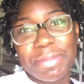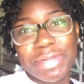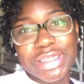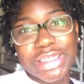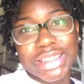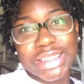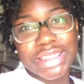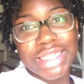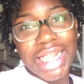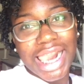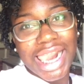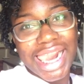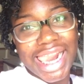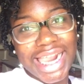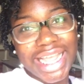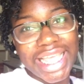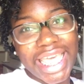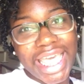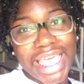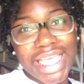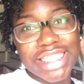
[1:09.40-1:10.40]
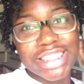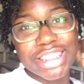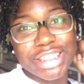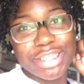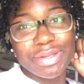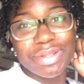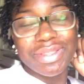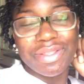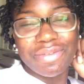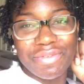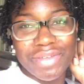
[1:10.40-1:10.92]
me just get
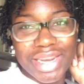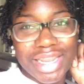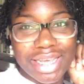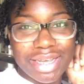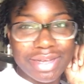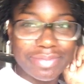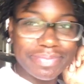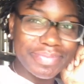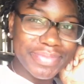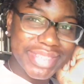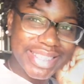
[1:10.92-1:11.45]
into the video.